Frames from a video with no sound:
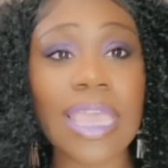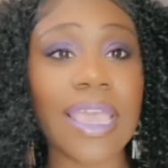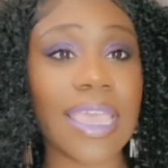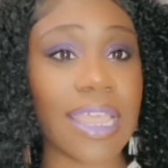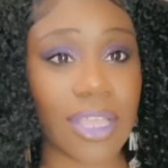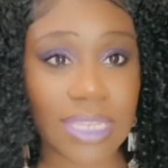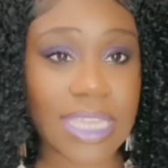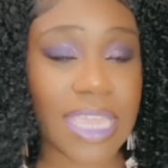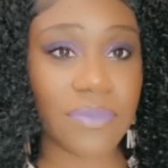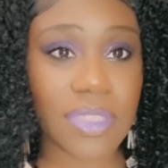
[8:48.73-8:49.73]
and I'll
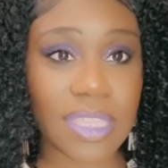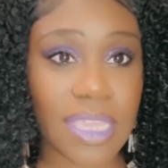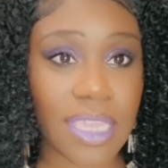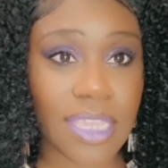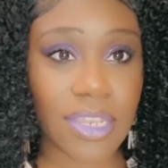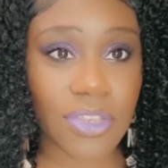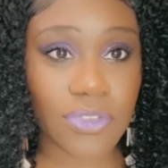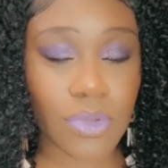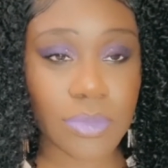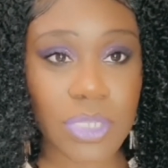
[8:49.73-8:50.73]
link everything in the
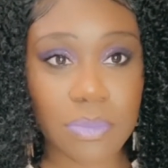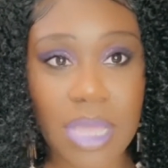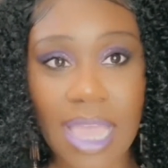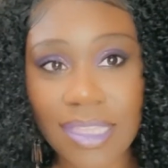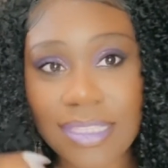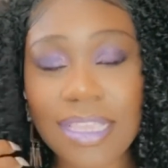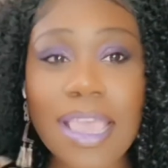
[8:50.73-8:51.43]
description box.